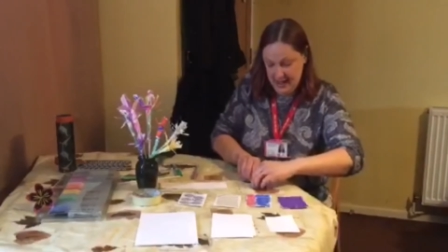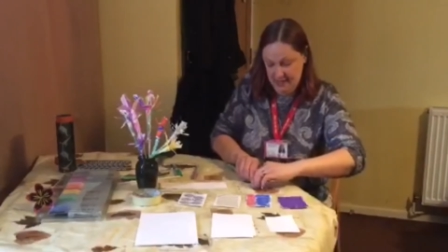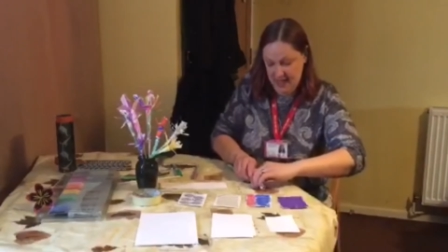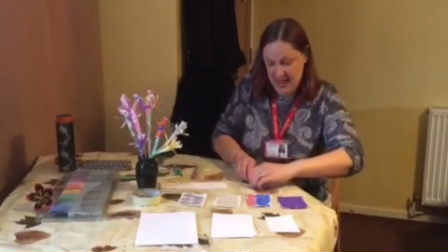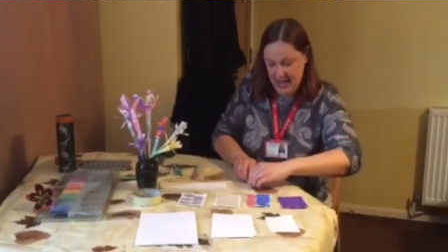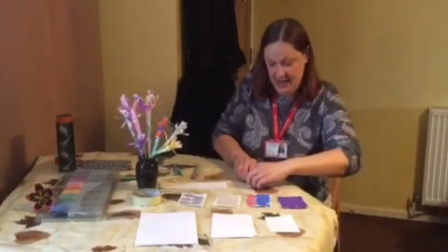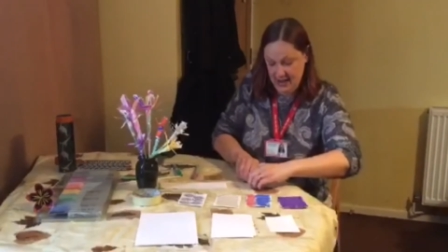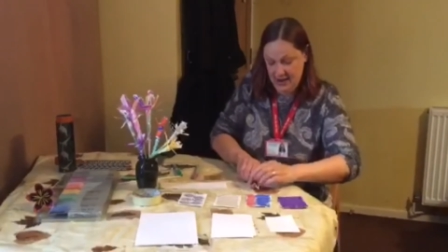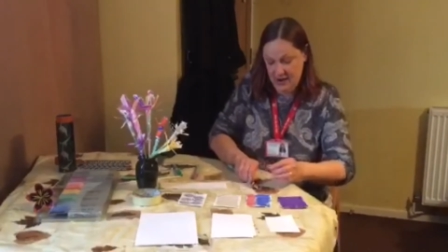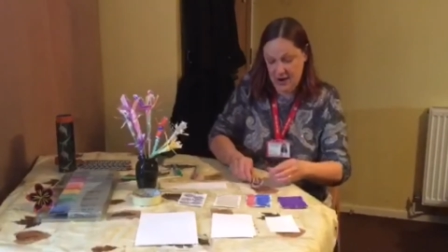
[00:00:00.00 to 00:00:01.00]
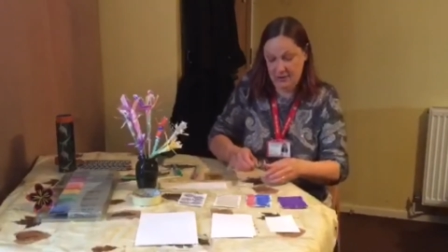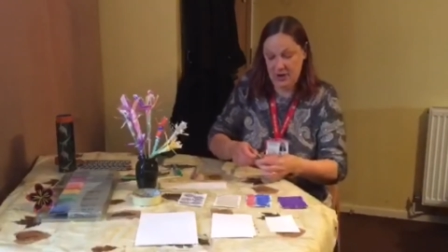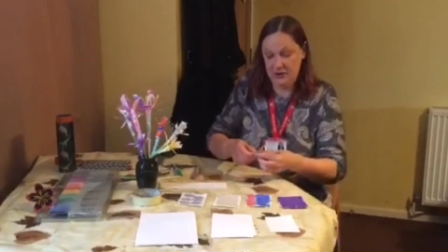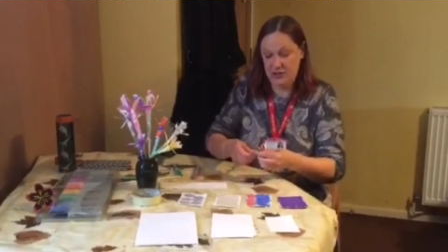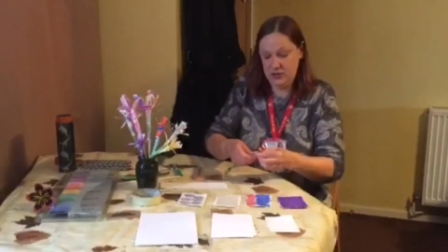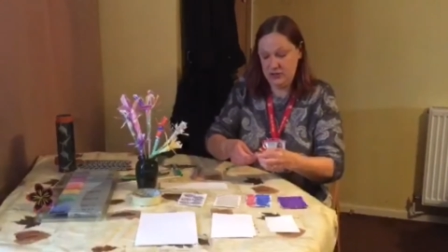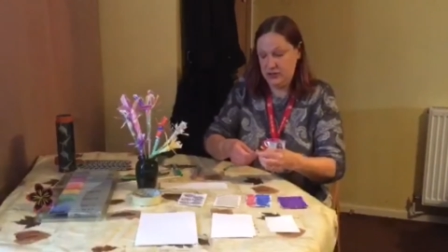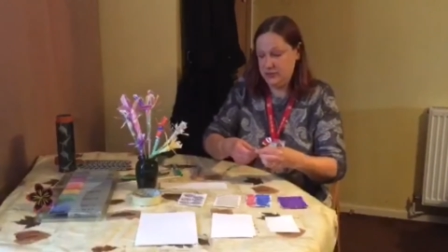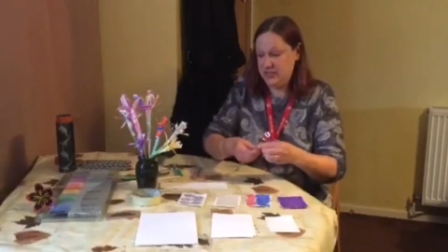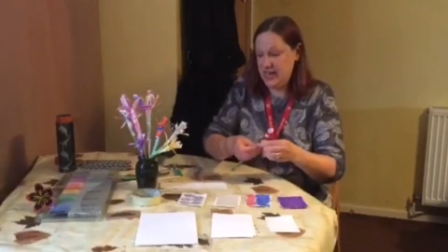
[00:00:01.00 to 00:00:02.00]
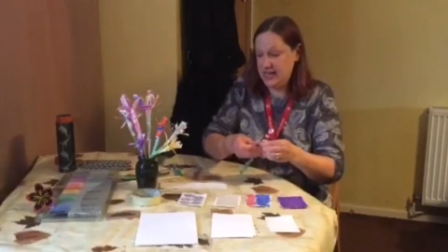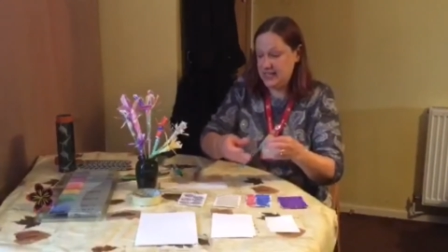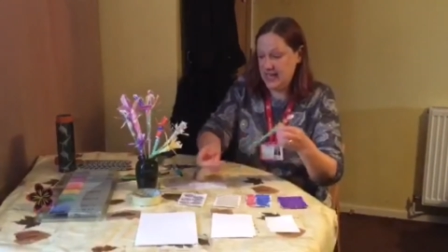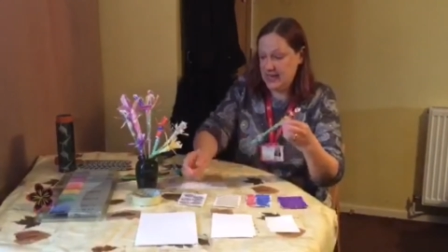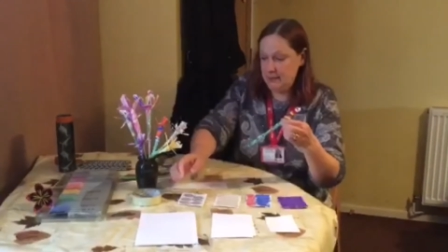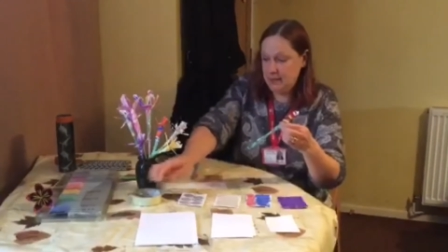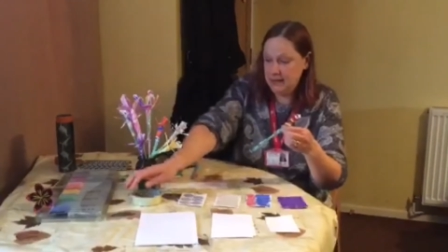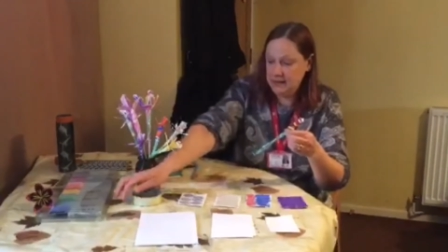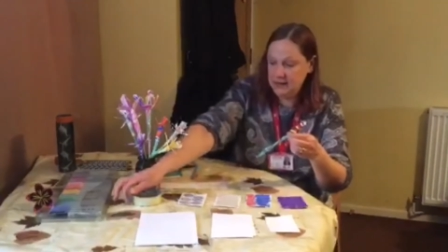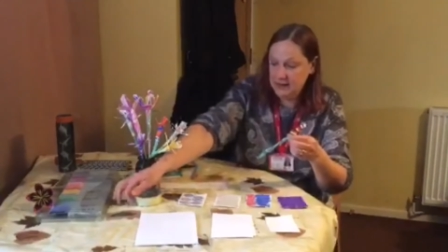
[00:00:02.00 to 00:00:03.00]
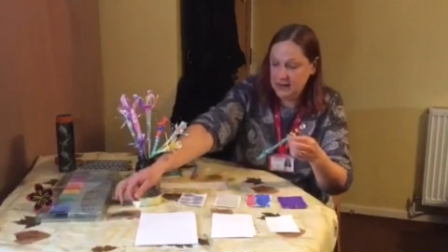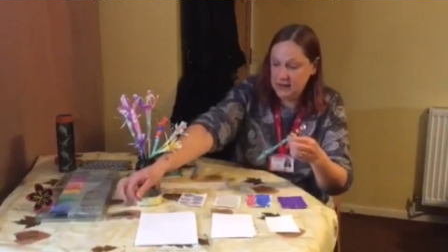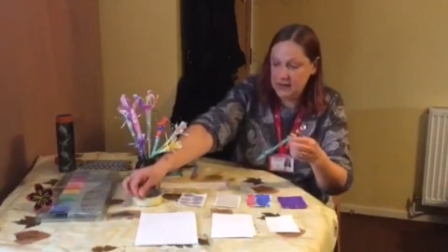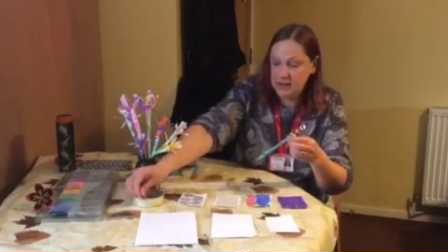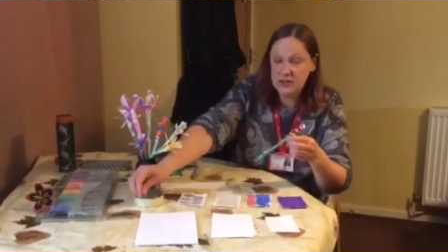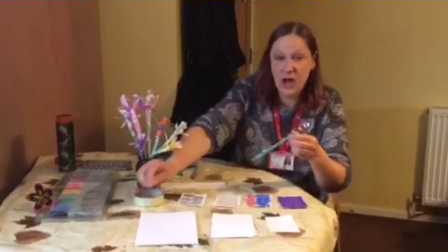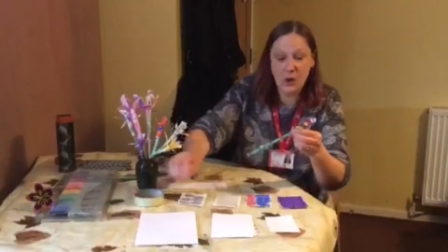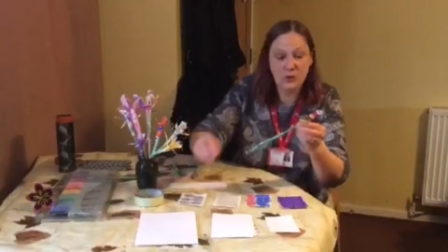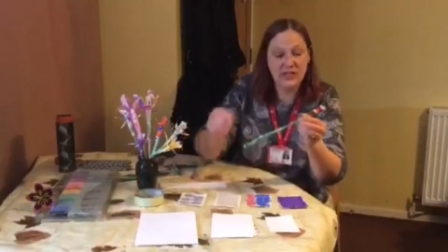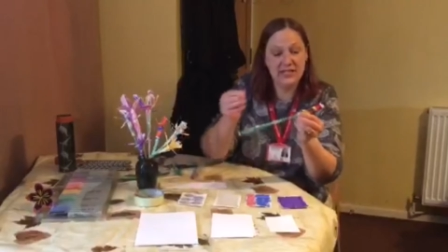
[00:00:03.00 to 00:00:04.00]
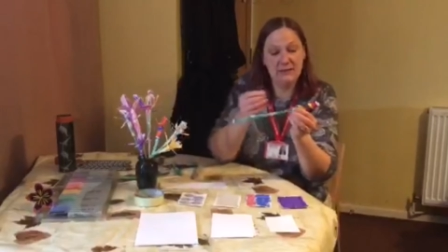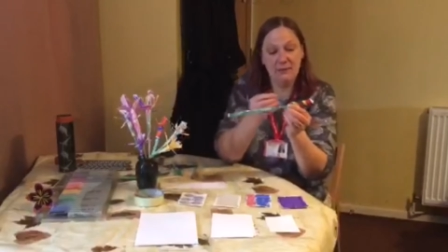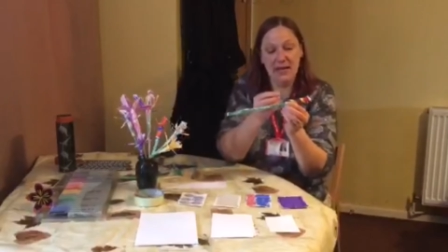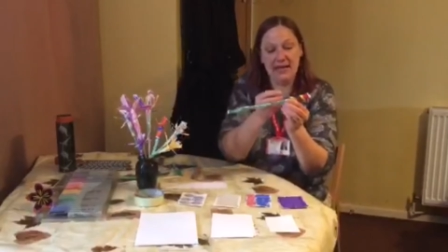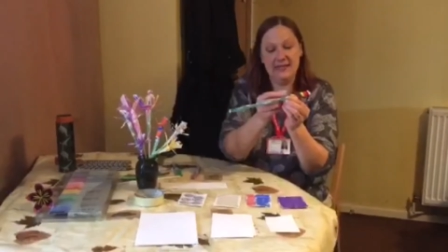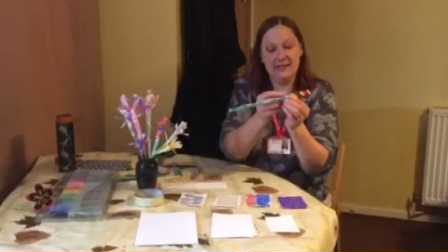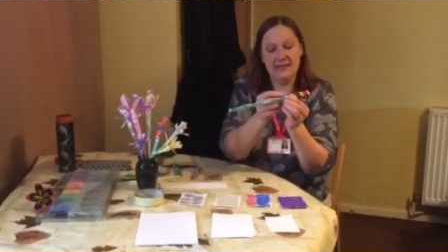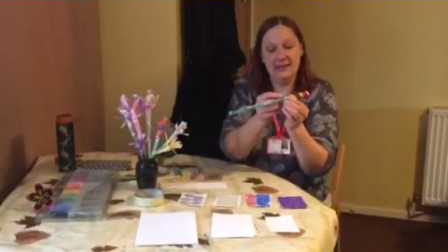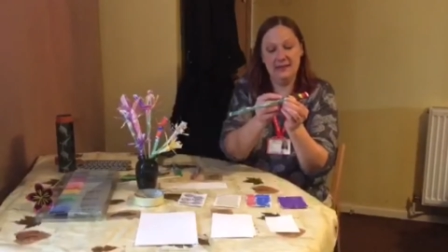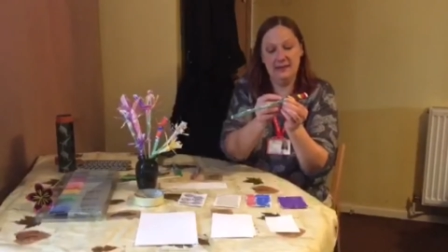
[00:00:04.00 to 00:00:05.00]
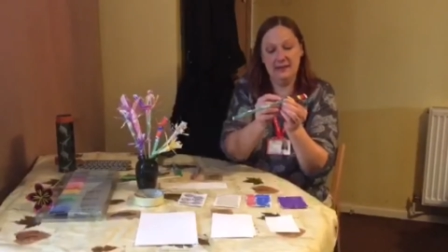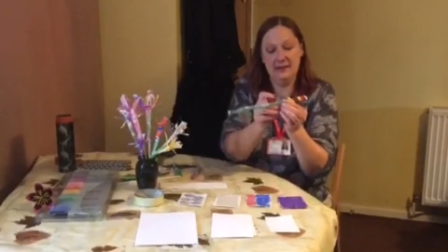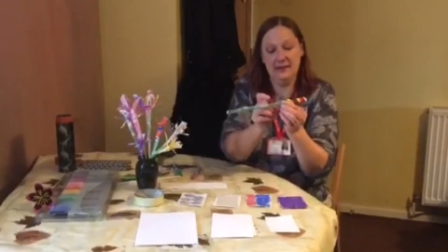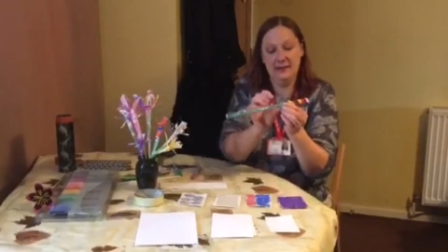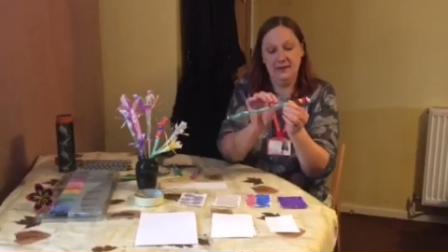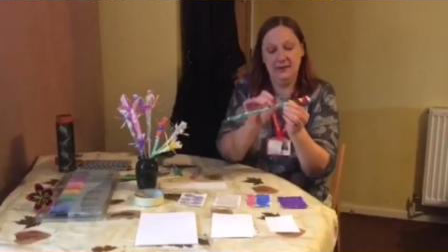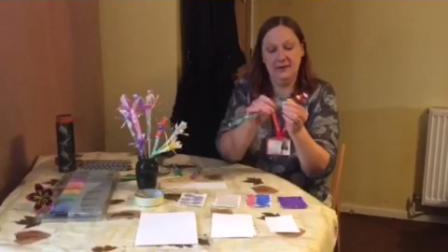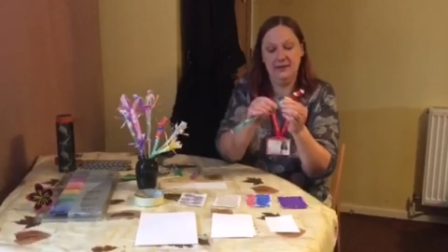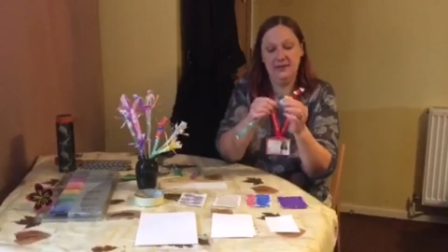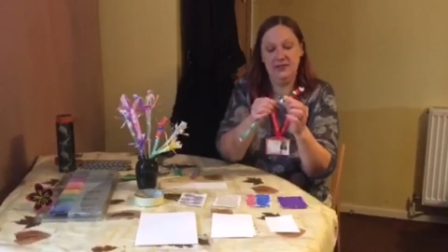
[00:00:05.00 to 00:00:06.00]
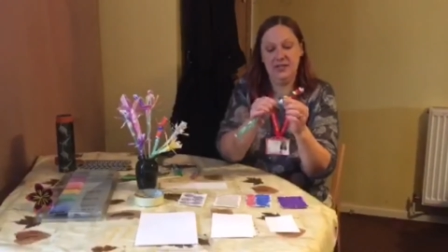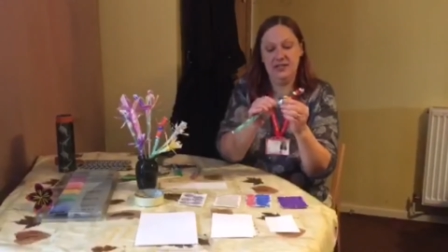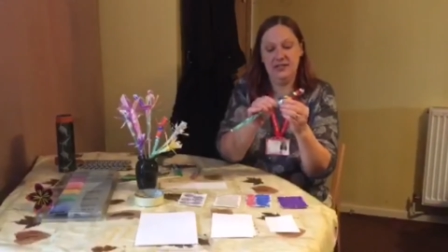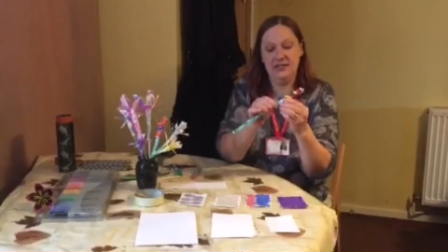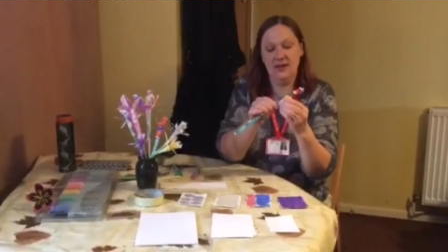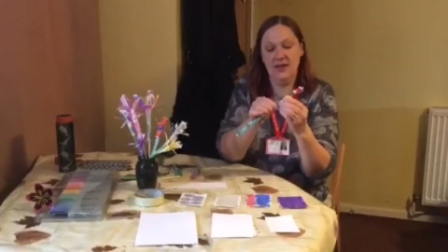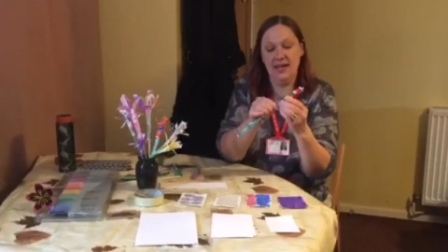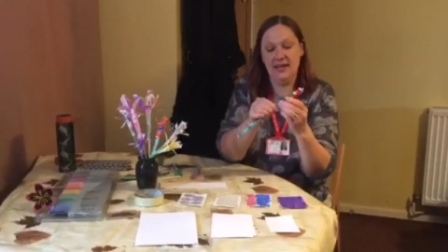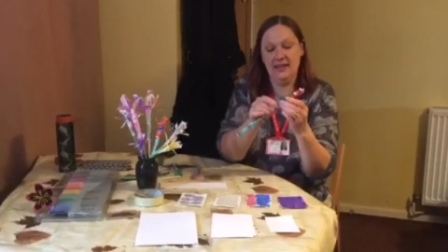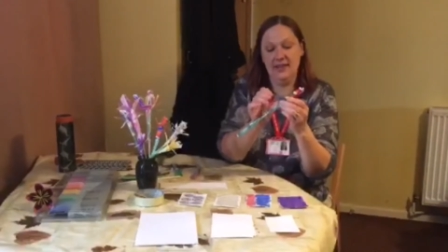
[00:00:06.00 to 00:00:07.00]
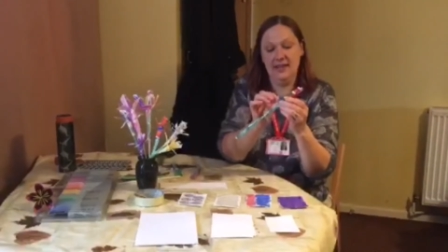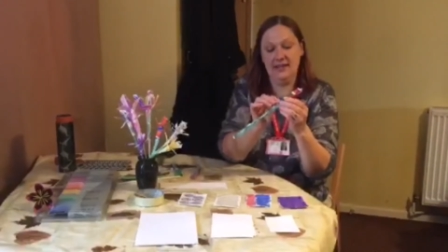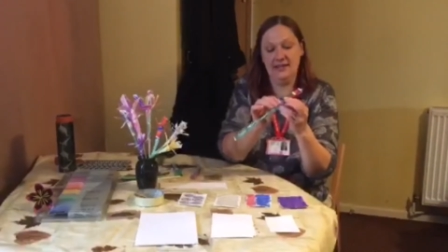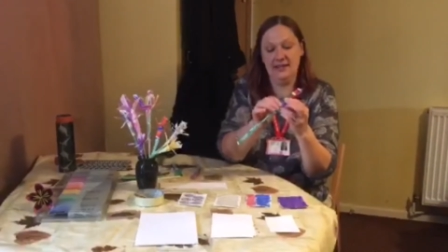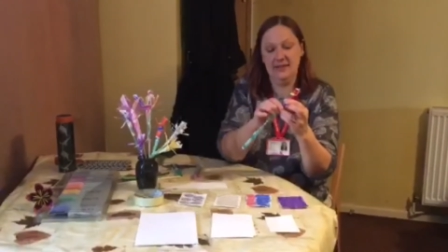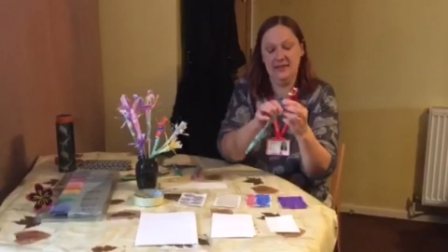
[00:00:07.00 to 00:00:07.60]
And then I'm going to use some sellotape to hold it in place, just like this.